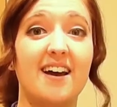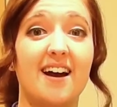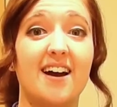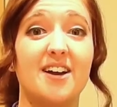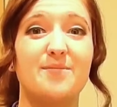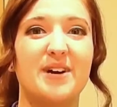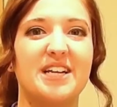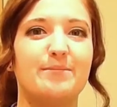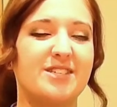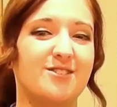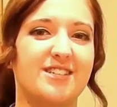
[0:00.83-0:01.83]
Hi, my
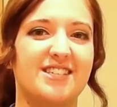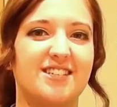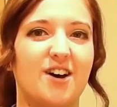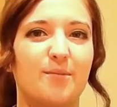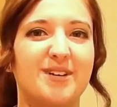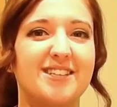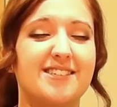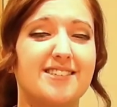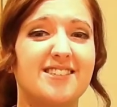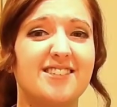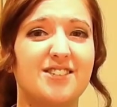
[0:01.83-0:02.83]
name is Christen
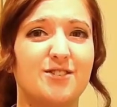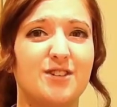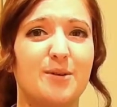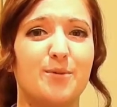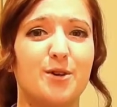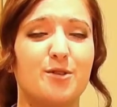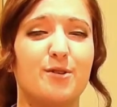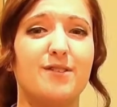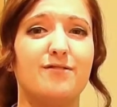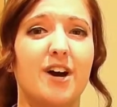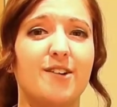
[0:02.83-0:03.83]
Hopkinson, student number
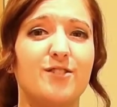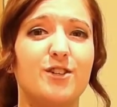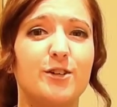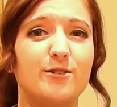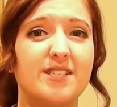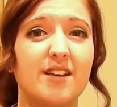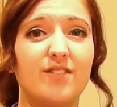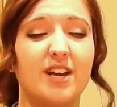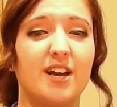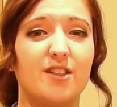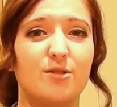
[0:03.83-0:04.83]

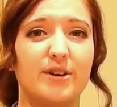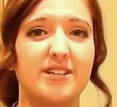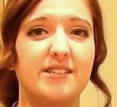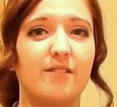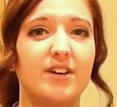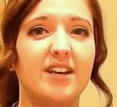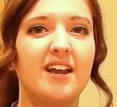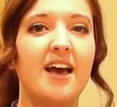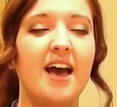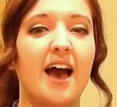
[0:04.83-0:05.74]
3527837,